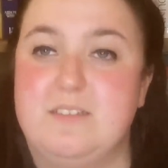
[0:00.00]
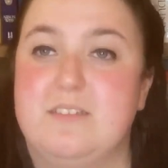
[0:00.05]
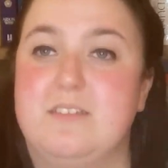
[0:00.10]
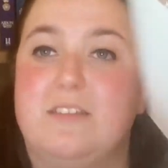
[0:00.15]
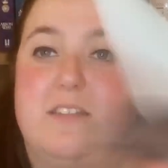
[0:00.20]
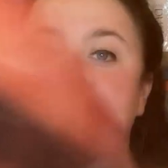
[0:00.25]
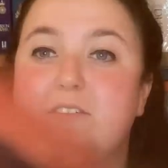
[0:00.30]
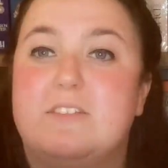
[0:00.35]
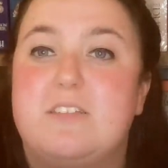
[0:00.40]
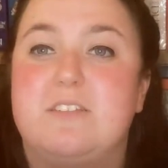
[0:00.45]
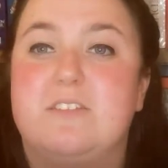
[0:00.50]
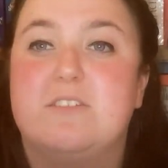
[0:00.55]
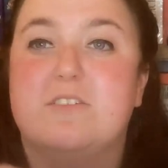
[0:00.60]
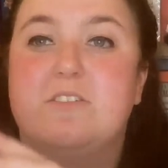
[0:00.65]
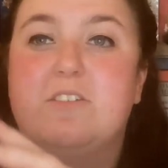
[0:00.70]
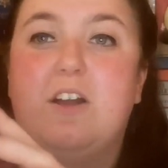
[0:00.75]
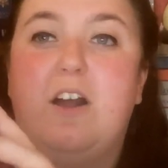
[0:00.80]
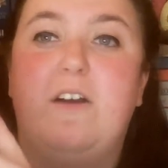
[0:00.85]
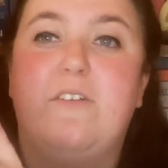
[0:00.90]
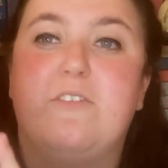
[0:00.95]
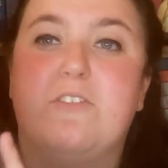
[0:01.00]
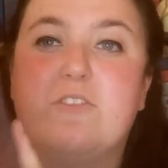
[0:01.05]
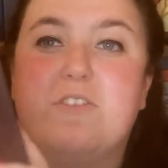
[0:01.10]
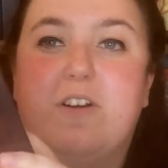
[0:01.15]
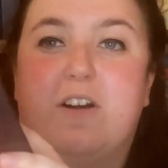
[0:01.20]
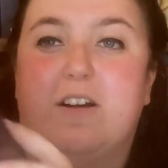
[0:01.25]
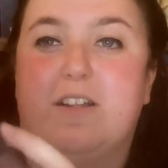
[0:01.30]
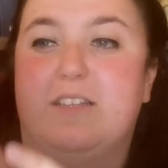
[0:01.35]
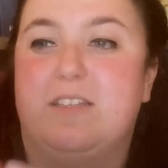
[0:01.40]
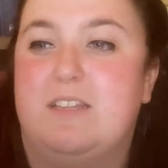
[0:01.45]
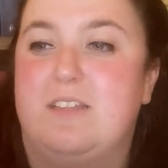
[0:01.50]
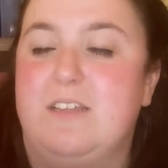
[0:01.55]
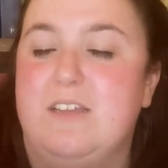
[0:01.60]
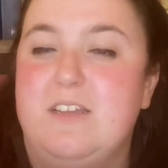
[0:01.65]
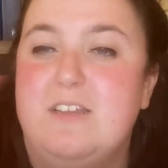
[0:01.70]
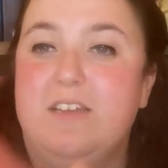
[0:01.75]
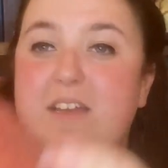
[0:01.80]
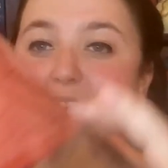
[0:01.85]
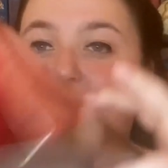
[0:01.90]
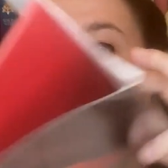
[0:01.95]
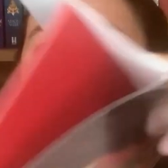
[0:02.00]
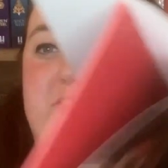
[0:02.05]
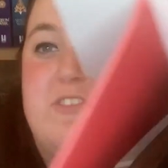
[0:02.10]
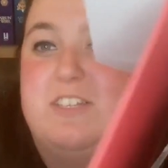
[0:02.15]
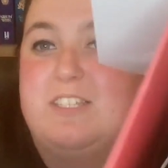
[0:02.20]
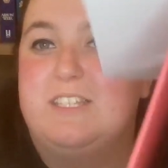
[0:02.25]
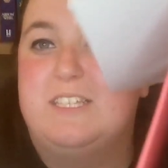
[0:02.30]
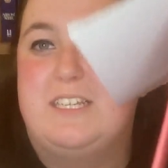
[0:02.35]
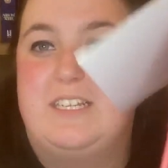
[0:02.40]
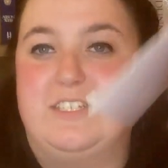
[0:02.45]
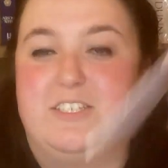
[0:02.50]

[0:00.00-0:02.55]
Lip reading: there's a cover on everything.